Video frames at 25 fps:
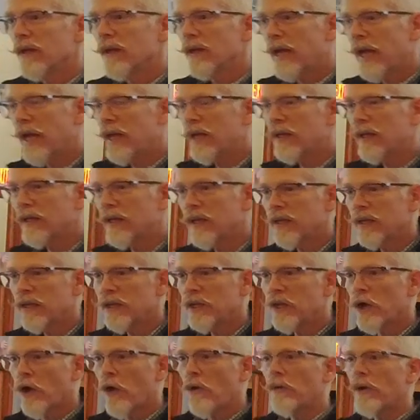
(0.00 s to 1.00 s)
And,
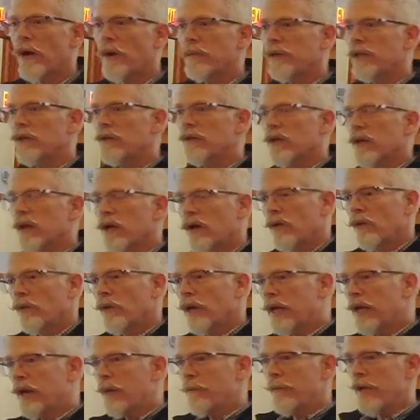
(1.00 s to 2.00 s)
you know, I mean,
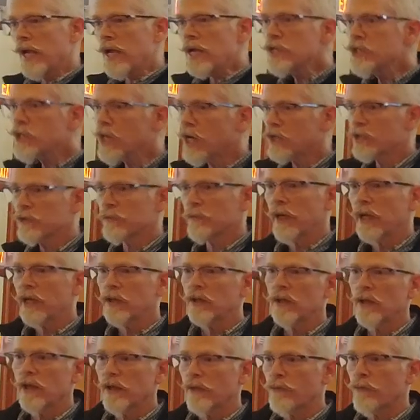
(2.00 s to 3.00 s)
we can be
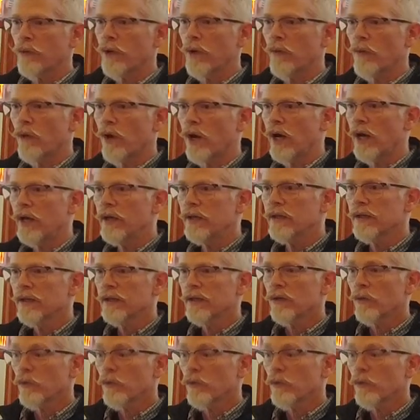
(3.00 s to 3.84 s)
judgmental if we want.